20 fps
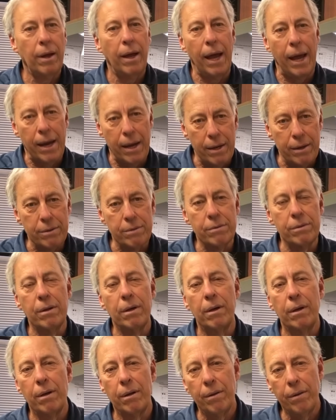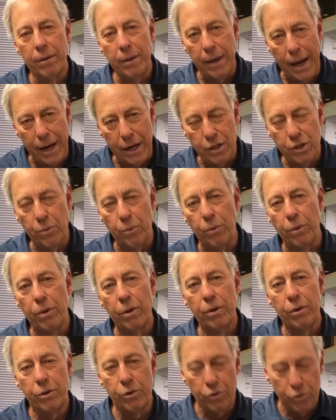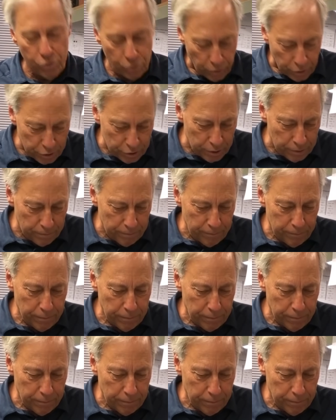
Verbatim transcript: as the actual distortion.